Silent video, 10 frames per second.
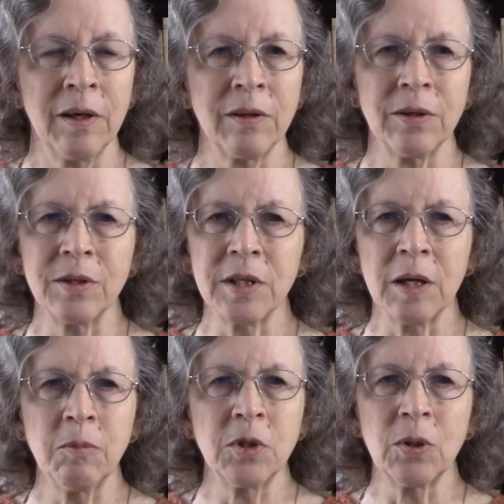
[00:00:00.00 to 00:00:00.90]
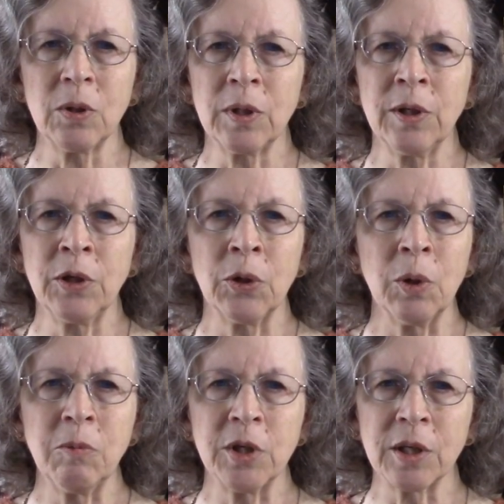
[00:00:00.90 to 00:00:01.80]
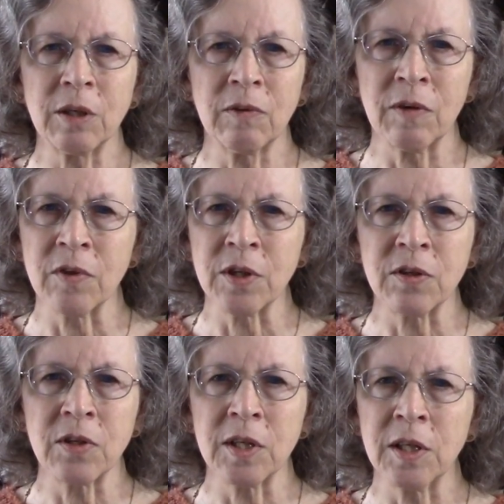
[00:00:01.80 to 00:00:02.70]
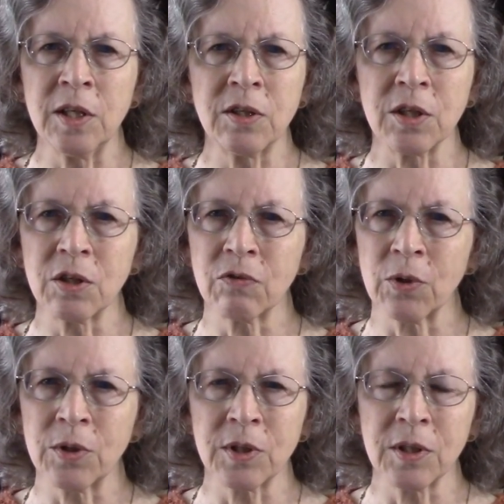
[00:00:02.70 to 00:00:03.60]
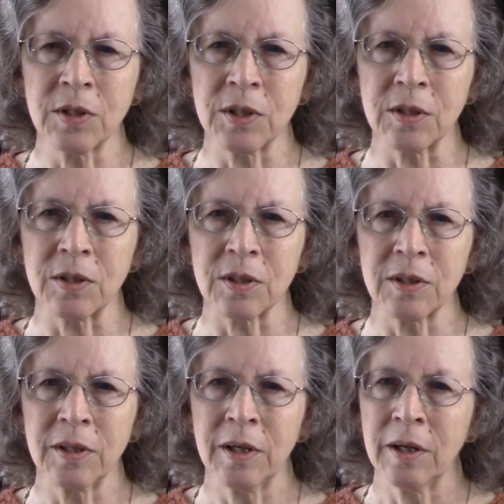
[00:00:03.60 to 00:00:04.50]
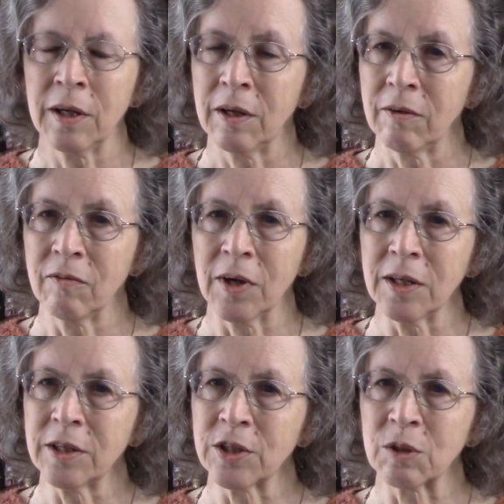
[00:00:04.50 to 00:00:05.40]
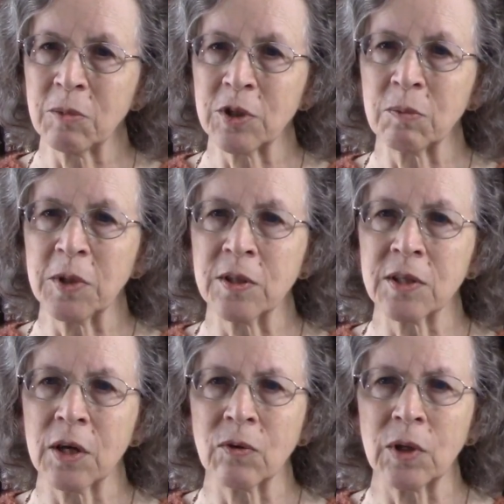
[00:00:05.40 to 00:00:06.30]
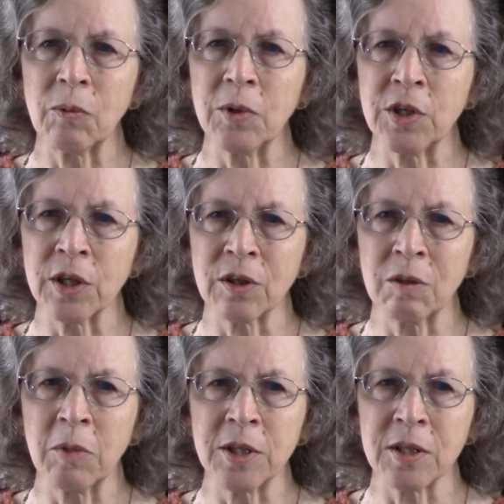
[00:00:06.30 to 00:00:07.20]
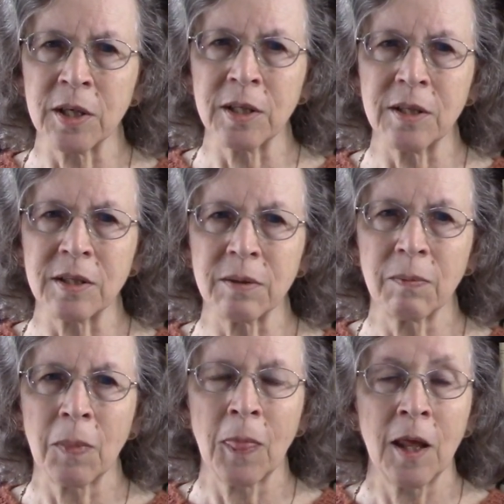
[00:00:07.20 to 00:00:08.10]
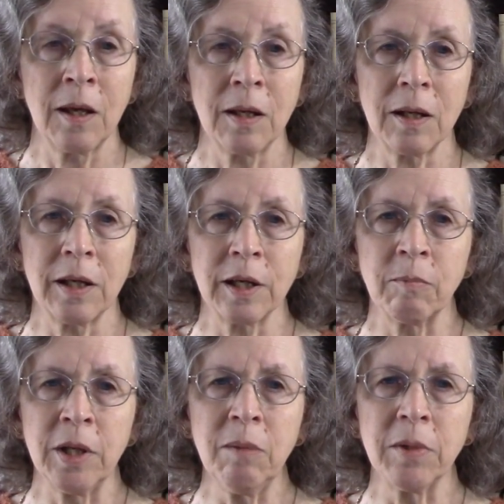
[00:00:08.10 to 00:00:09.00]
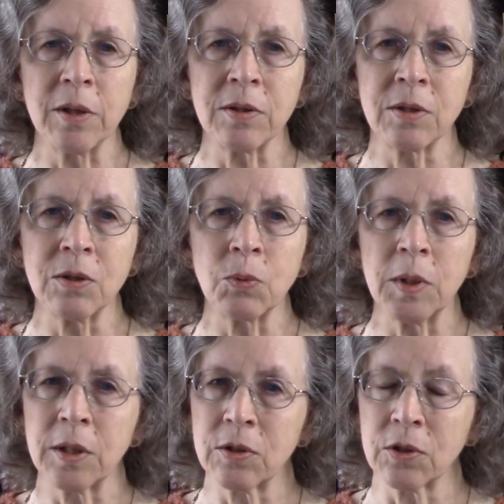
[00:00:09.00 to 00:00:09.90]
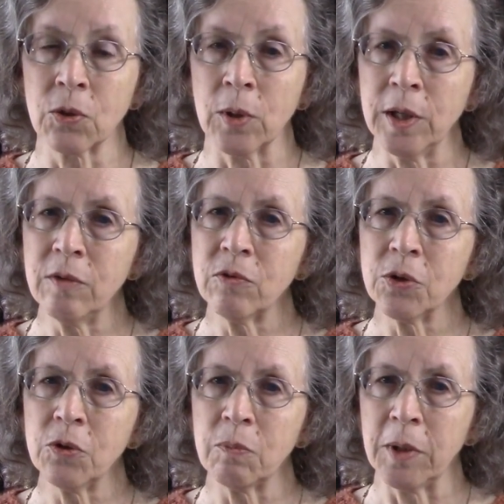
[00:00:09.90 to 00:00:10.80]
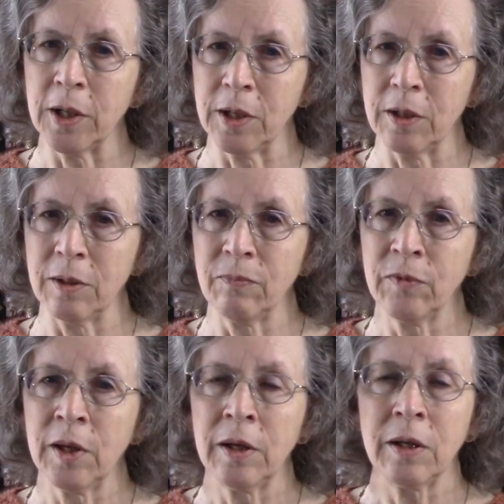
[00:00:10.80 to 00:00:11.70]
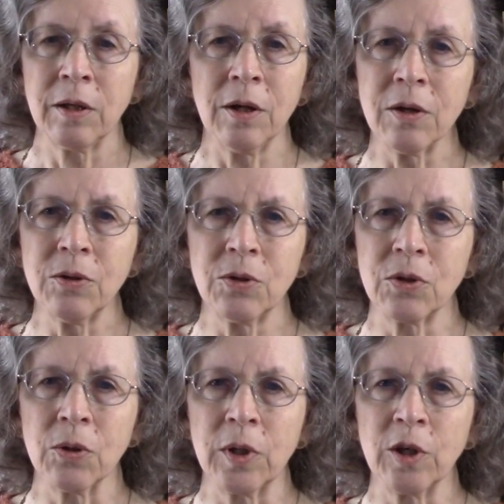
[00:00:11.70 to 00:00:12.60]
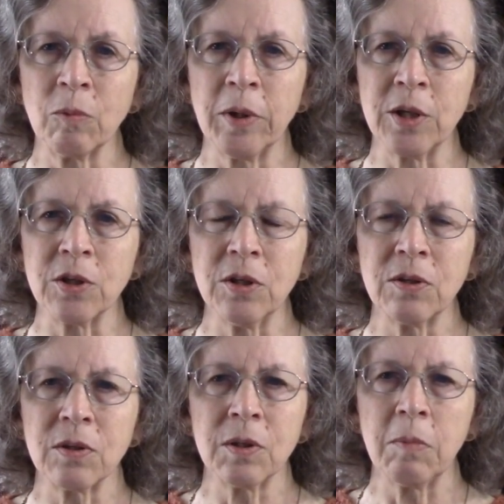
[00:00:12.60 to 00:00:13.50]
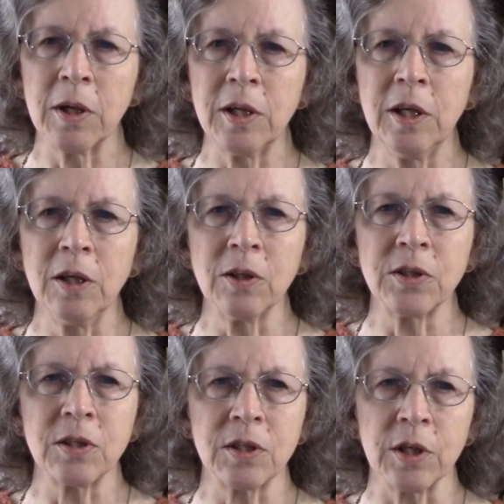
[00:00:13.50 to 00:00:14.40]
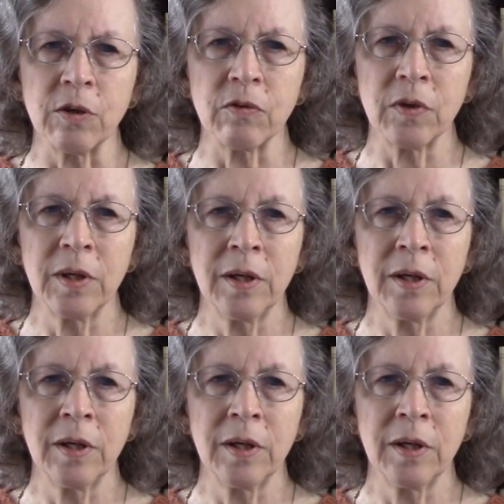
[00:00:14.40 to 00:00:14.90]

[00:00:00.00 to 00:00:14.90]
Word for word: There is absolutely no objective evidence that any such force exists. Vitalism has been soundly rejected by science. Like many myths, this one has a grain of truth behind it. Doctors don't heal patients. The body heals itself.